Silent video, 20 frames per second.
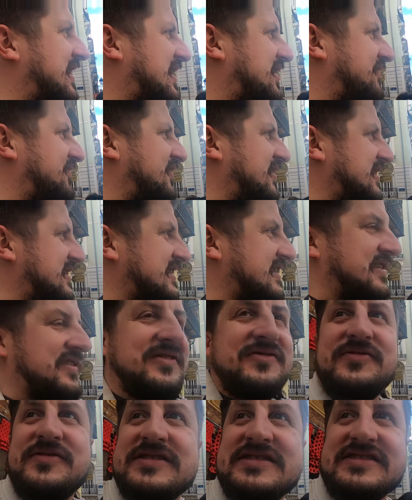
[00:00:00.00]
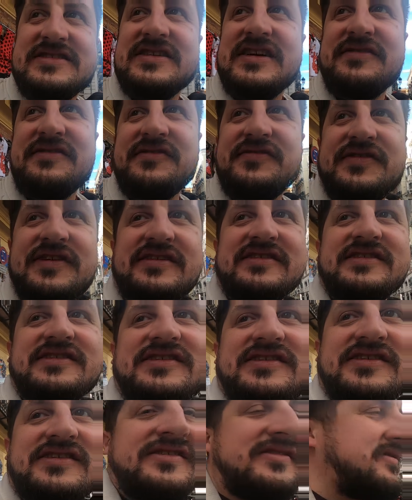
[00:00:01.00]
we gotta find it. We still haven't found it
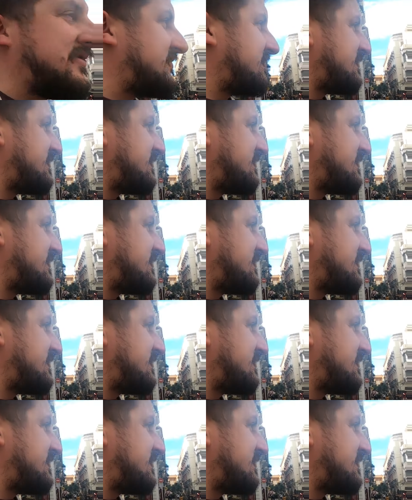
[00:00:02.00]
though.